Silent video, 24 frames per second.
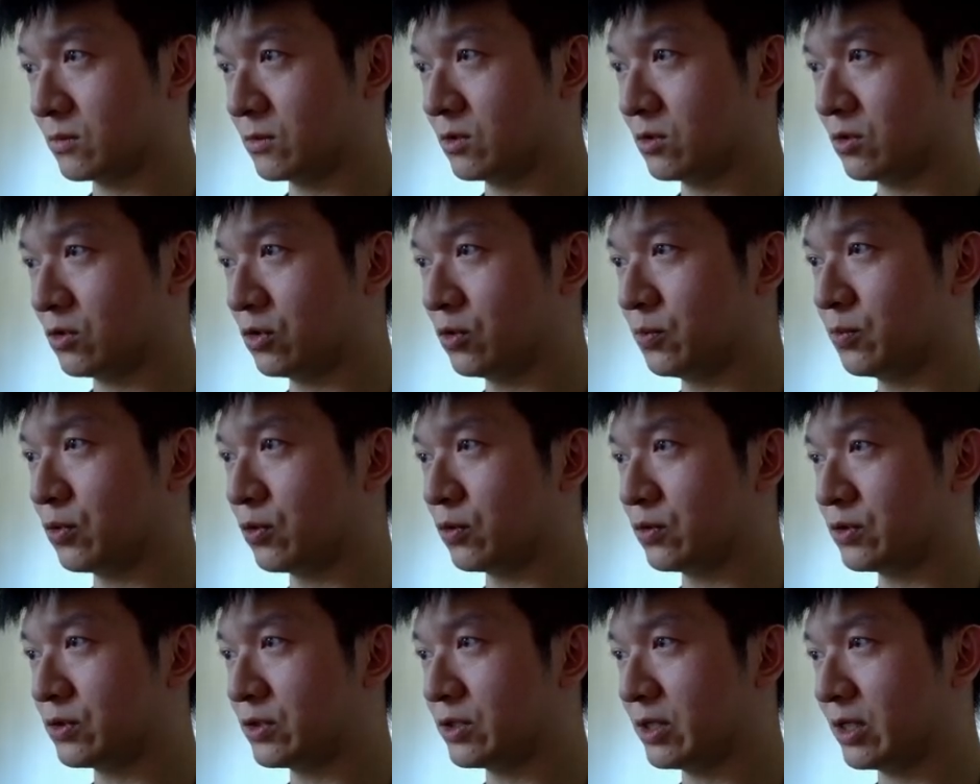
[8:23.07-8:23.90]

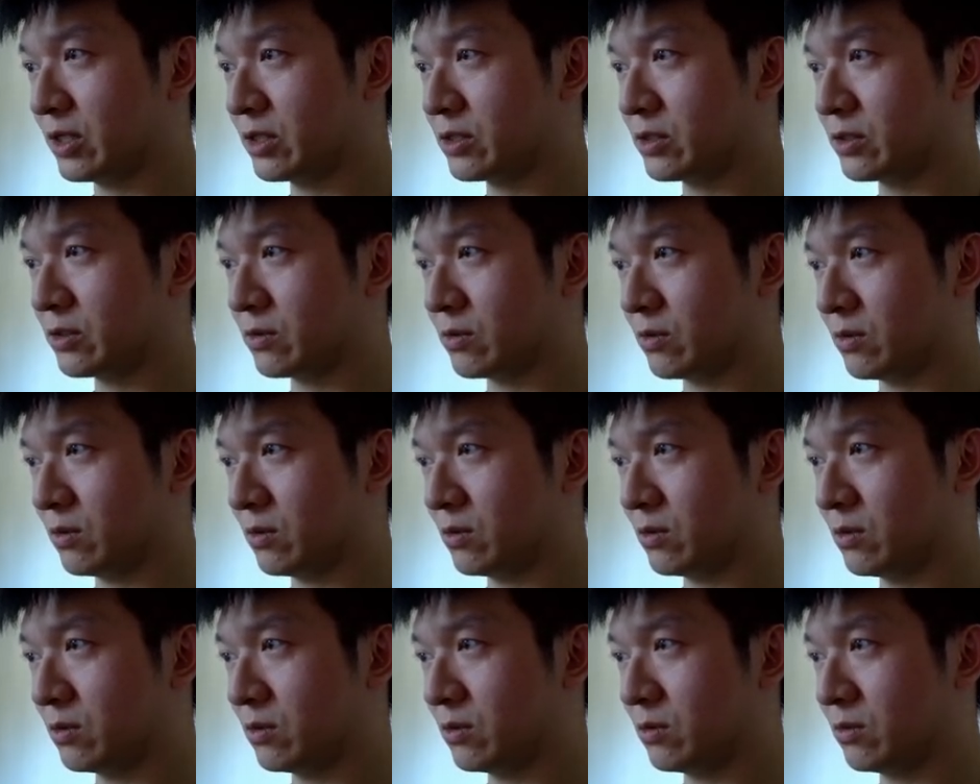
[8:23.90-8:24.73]
2.6
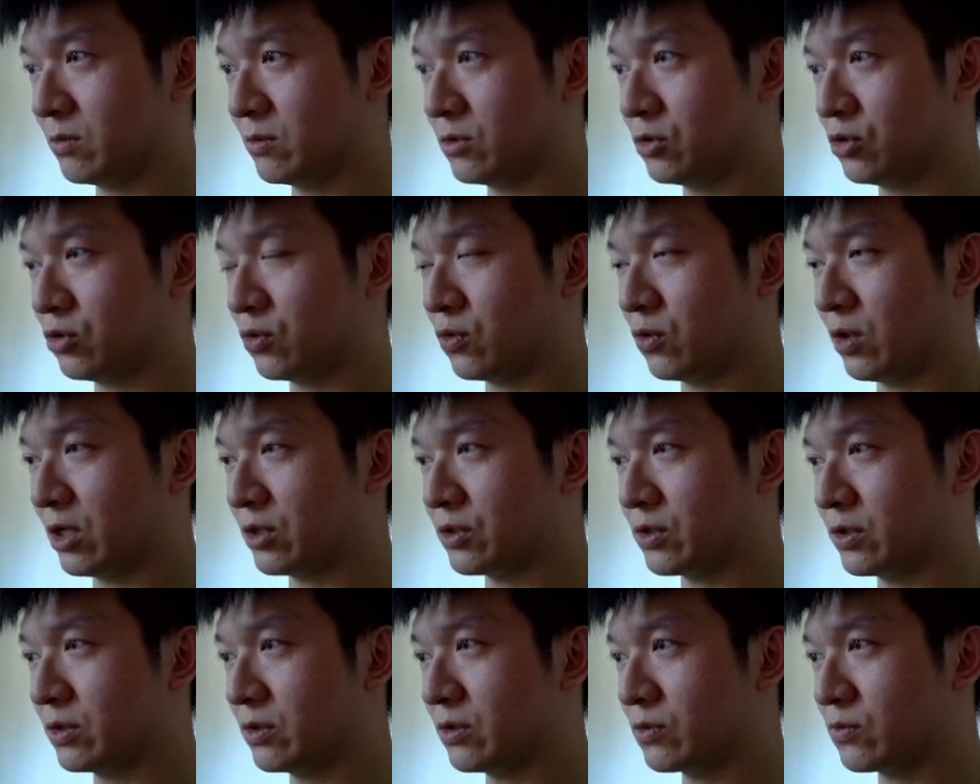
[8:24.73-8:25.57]

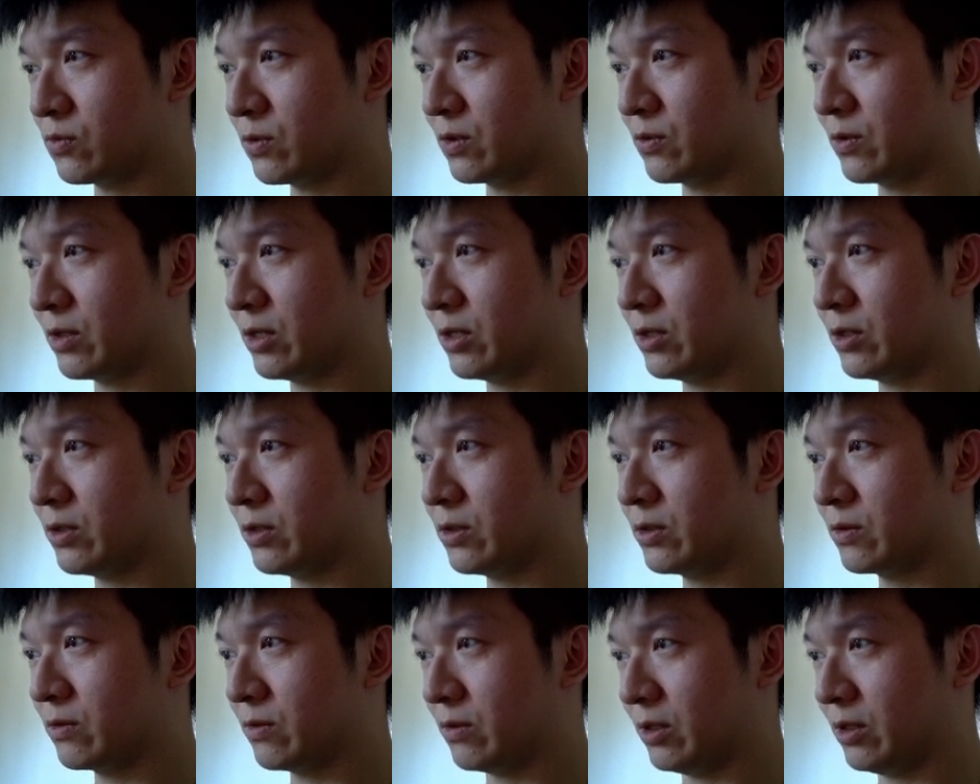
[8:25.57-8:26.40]
crossing this one right here,
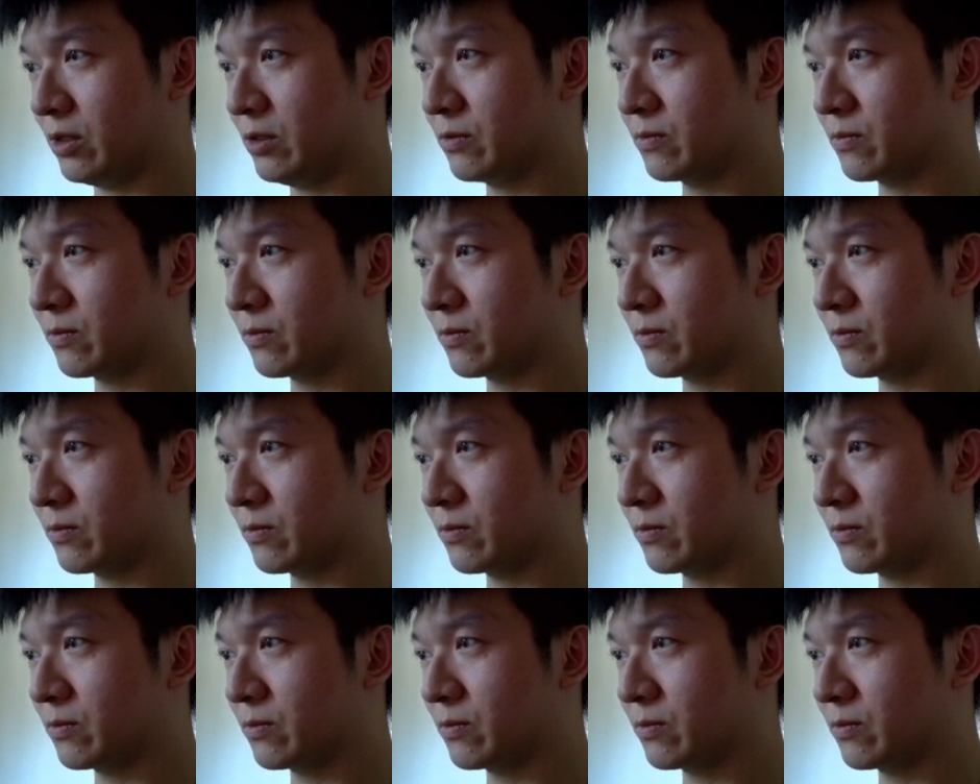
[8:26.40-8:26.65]
right?